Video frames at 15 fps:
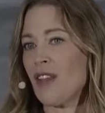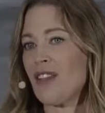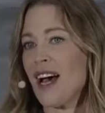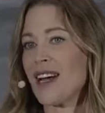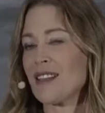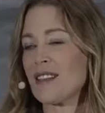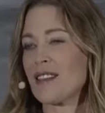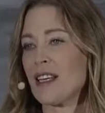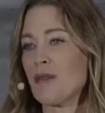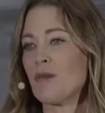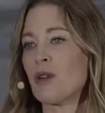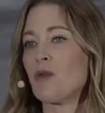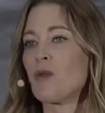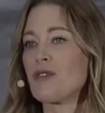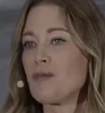that
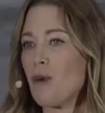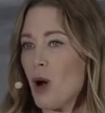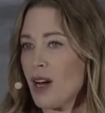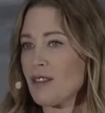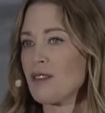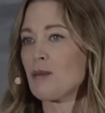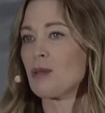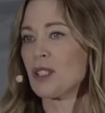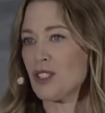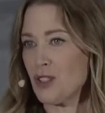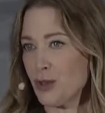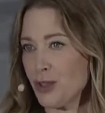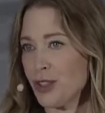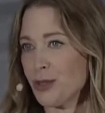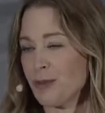statement was possibly
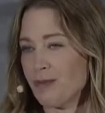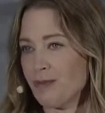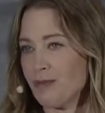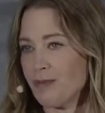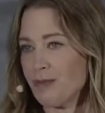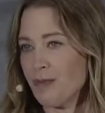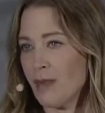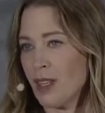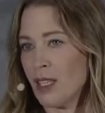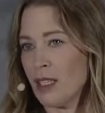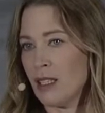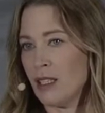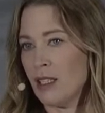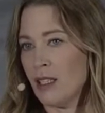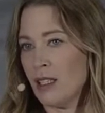true.
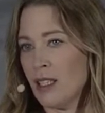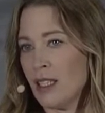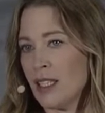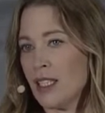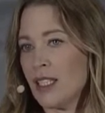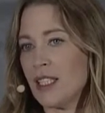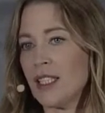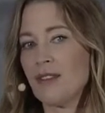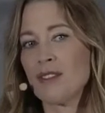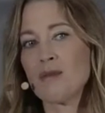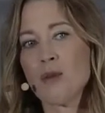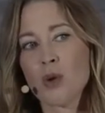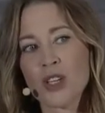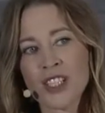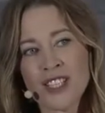Even
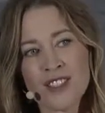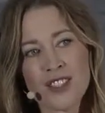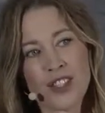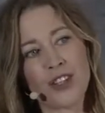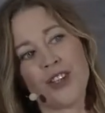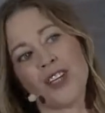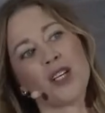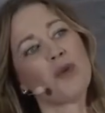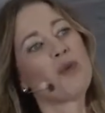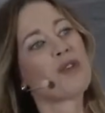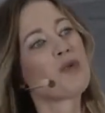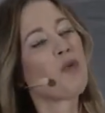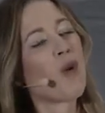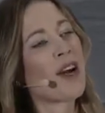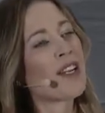more concerning was
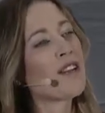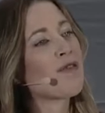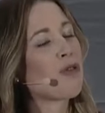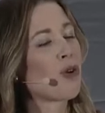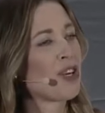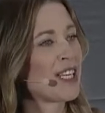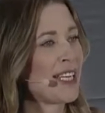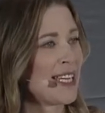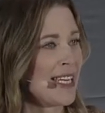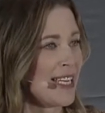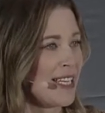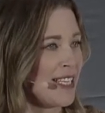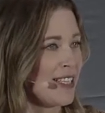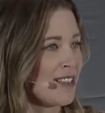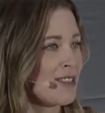1 in 4
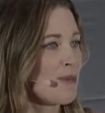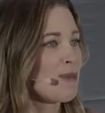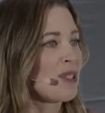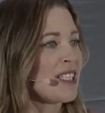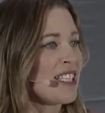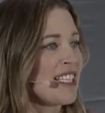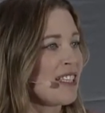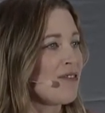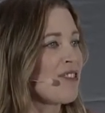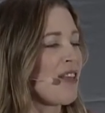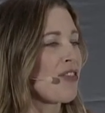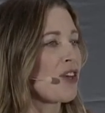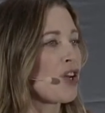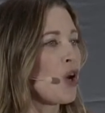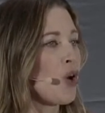Canadians believe that
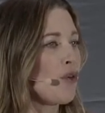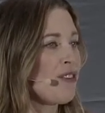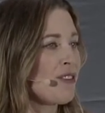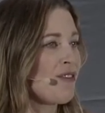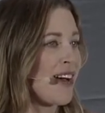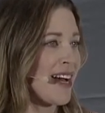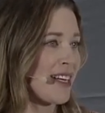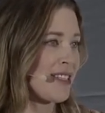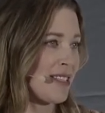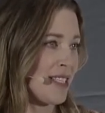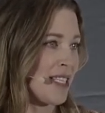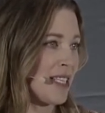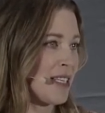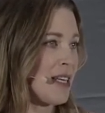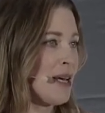the COVID
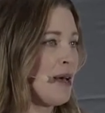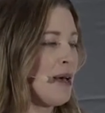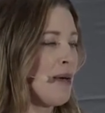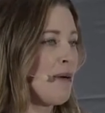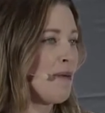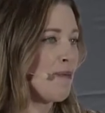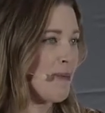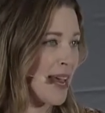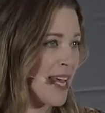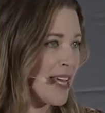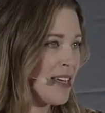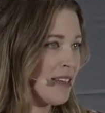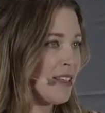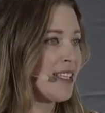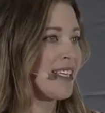vaccine
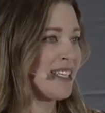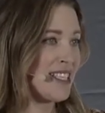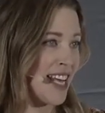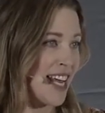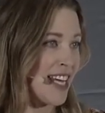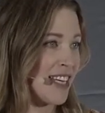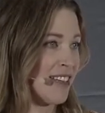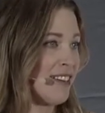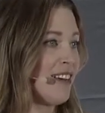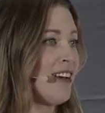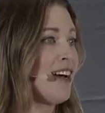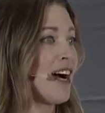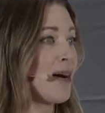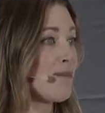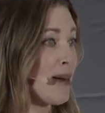may contain
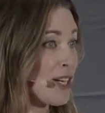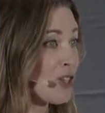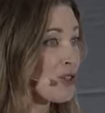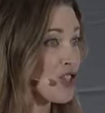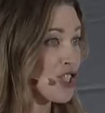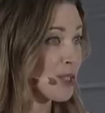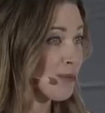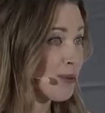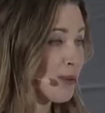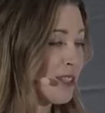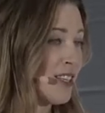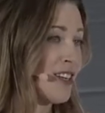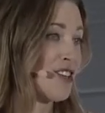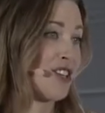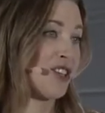a microchip
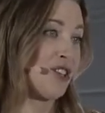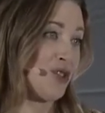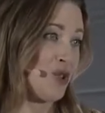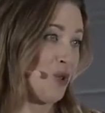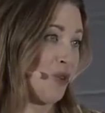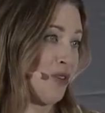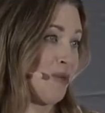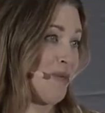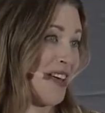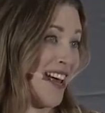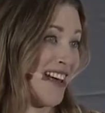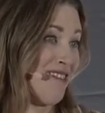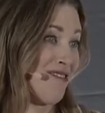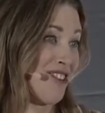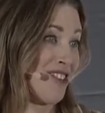to control their
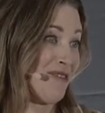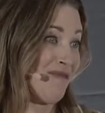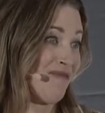behavior.